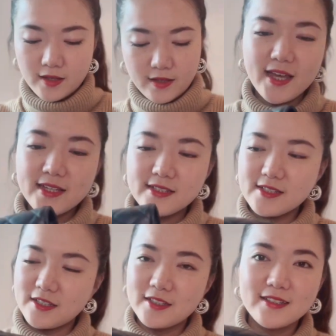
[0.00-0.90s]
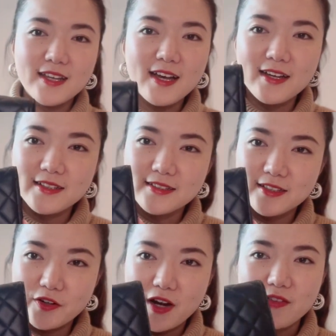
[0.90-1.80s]
And yeah,
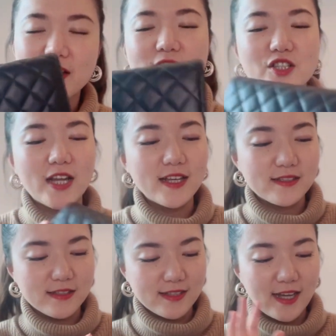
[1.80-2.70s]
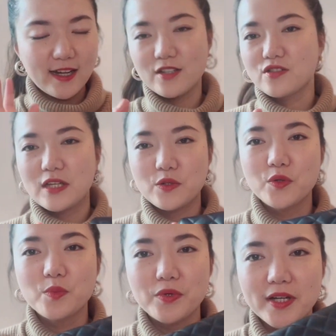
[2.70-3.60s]
there you have it. And the chain is inside. I don't
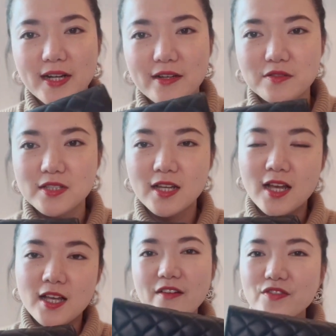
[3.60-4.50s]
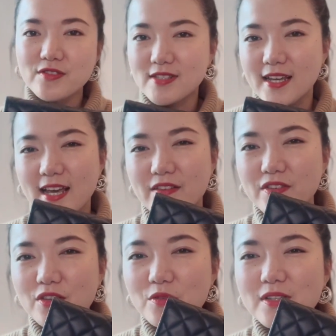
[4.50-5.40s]
want to bring it out. I have to say,
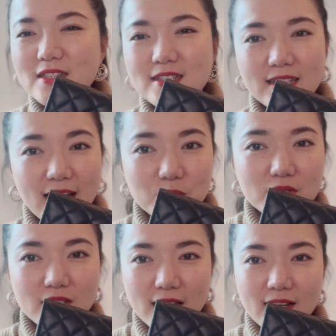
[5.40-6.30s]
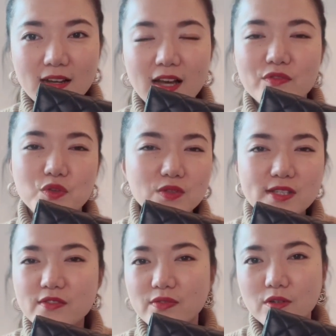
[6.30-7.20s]
even though this is lambskin, I've used
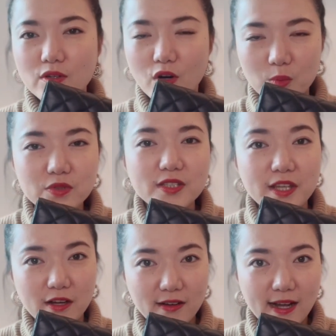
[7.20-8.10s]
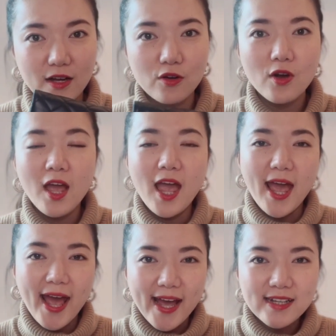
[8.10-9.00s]
it for almost a year now.
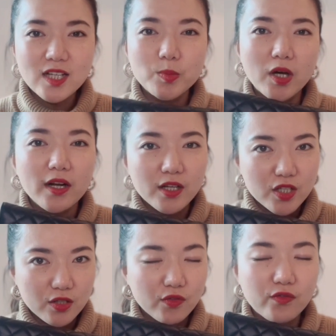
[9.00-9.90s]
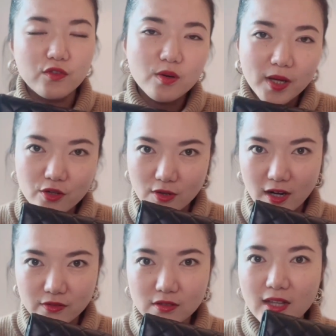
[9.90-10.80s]
And I brought it for my
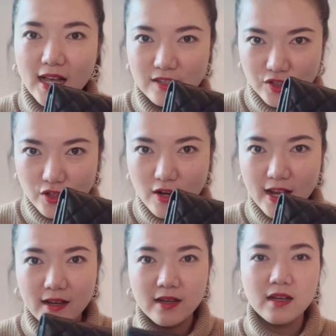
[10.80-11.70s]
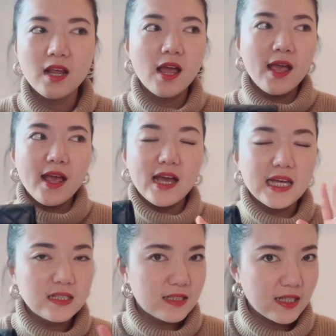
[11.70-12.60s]
travel last year in
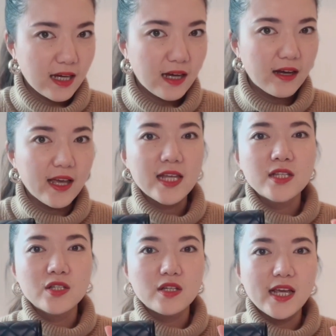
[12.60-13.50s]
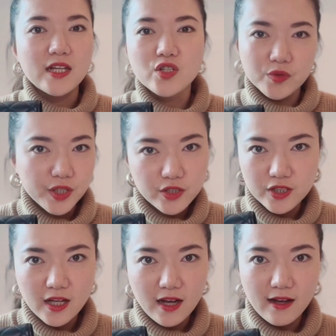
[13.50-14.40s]
India, in
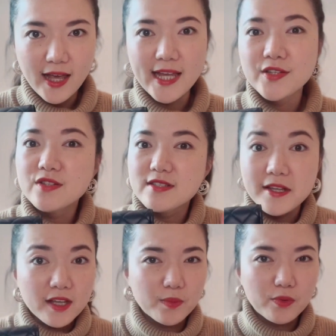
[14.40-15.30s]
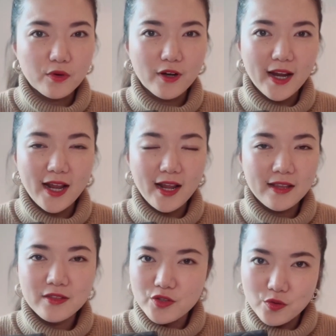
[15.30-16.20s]
Indonesia, in Singapore, in
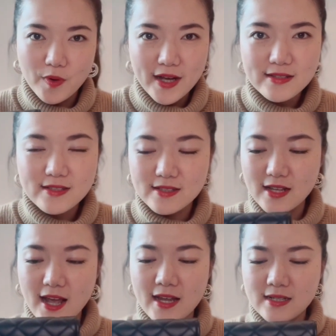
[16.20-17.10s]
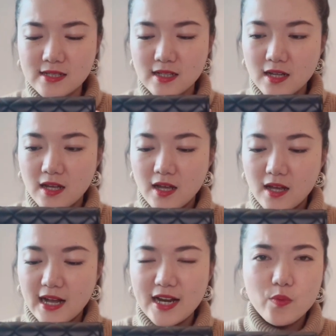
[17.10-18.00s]
the US. And
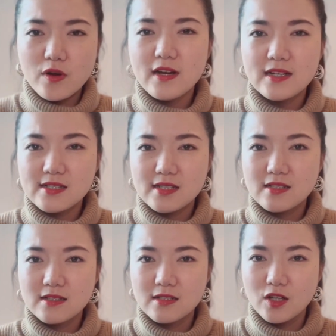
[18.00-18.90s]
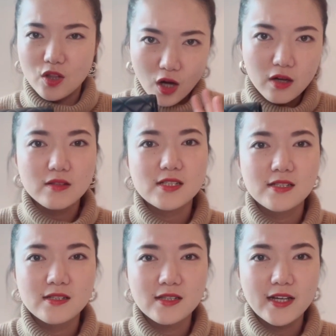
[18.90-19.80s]
I wear it a lot.
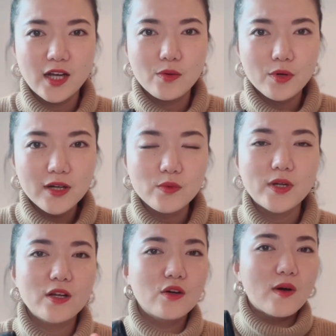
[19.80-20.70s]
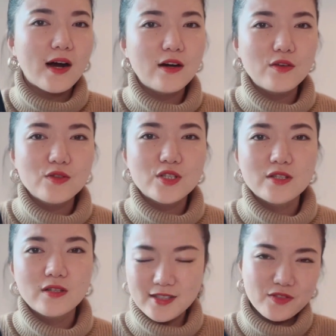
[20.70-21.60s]
Like, I wear it when I go out.
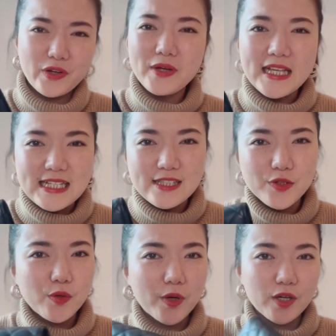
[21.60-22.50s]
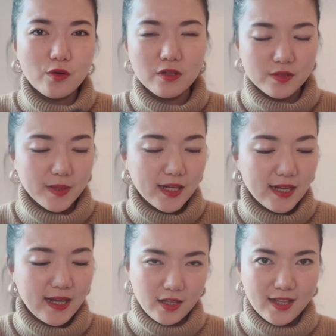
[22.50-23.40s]
It's very easy. You can wear it
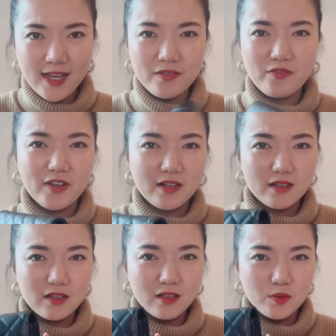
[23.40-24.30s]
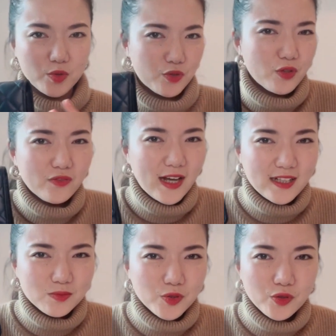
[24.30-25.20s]
crossbody. You can fit the majority of the
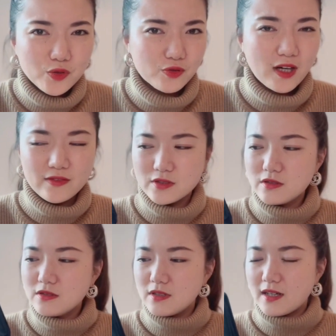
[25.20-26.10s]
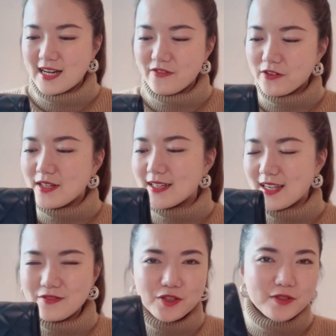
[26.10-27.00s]
item when you go travel. And I feel like
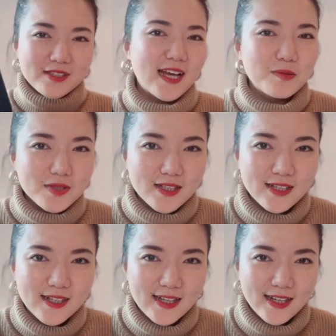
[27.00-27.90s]
even though it's lambskin,